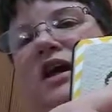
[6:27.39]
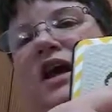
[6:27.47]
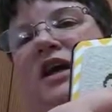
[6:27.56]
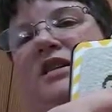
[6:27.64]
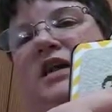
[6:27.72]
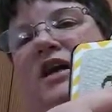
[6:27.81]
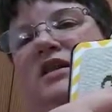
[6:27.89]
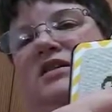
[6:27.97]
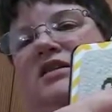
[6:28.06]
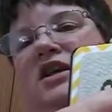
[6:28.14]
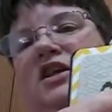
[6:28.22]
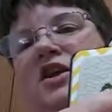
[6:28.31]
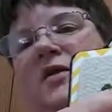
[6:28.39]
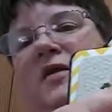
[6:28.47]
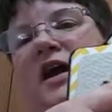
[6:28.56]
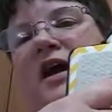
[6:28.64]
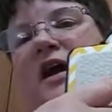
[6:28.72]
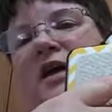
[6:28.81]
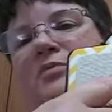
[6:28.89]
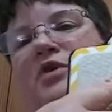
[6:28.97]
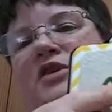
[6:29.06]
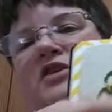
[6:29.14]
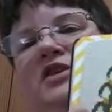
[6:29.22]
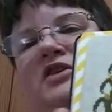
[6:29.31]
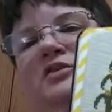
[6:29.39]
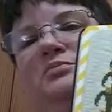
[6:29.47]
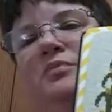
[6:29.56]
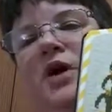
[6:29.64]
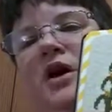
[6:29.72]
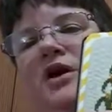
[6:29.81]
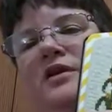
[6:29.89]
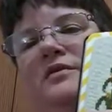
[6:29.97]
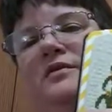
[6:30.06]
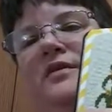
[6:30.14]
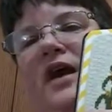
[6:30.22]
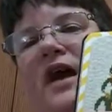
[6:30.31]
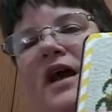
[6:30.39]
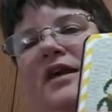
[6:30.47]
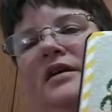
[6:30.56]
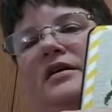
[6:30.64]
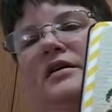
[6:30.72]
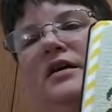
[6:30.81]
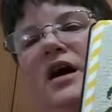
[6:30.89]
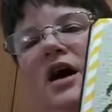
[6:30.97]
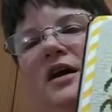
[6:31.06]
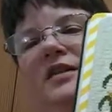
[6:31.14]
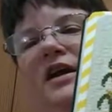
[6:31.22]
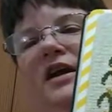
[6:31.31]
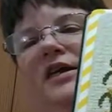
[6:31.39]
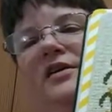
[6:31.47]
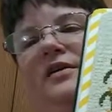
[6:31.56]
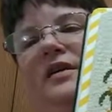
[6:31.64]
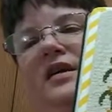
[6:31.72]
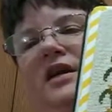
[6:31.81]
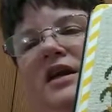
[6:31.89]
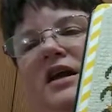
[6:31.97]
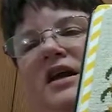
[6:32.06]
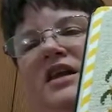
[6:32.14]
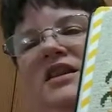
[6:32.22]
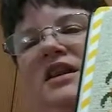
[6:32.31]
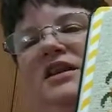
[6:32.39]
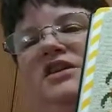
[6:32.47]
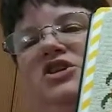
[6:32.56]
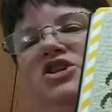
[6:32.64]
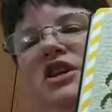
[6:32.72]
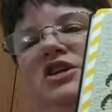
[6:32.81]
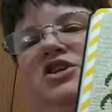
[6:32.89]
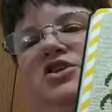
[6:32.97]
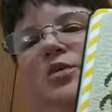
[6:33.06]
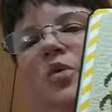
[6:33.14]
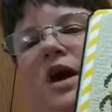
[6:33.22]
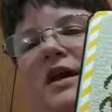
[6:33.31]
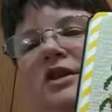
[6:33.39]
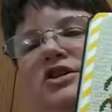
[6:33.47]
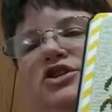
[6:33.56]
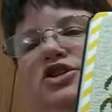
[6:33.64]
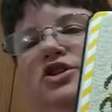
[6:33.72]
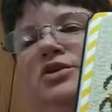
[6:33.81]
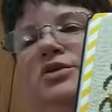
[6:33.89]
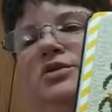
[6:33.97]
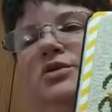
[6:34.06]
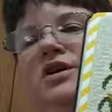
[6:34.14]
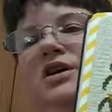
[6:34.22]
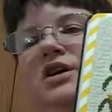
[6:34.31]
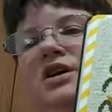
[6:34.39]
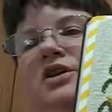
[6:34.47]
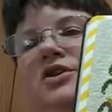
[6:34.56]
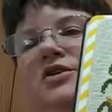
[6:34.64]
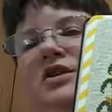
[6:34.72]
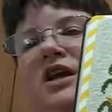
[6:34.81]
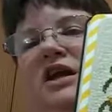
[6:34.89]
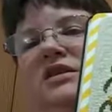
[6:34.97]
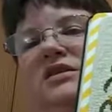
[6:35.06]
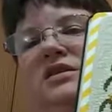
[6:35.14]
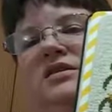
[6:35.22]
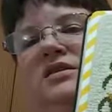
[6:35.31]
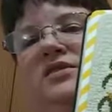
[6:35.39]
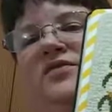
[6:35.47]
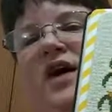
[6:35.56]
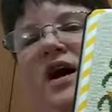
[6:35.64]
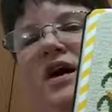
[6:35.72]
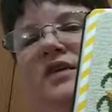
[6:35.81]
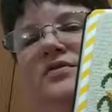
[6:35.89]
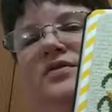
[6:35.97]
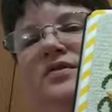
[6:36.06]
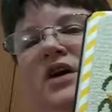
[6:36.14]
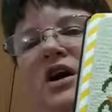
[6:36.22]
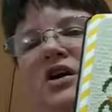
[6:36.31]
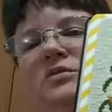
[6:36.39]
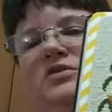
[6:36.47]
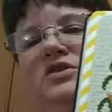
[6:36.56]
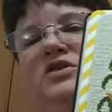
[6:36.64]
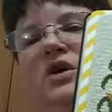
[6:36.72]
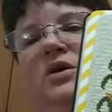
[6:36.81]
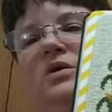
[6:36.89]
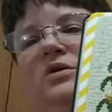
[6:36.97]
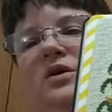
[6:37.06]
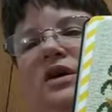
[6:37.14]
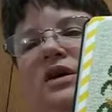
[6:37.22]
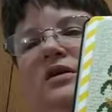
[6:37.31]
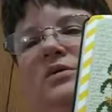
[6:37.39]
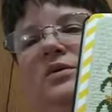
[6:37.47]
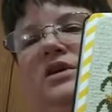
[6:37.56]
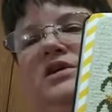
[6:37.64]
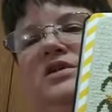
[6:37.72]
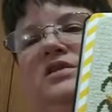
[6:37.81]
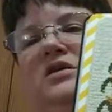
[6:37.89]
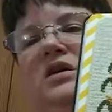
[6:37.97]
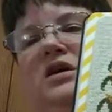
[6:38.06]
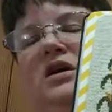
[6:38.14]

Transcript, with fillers: And then instead of the gray, I put this barn red on there. And then I did change the white to the 3865. Um, so it was